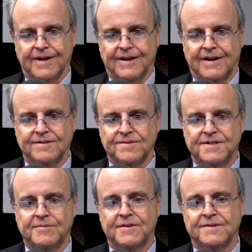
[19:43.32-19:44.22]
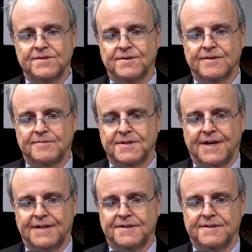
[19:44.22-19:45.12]
under similar
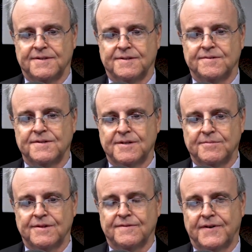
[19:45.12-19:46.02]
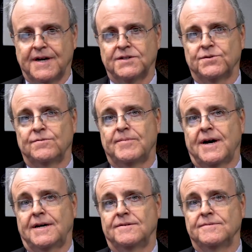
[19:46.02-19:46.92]
circumstances, under similar factual
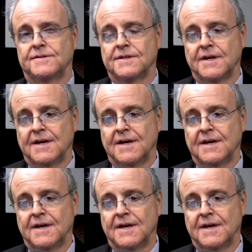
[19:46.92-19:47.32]
patterns,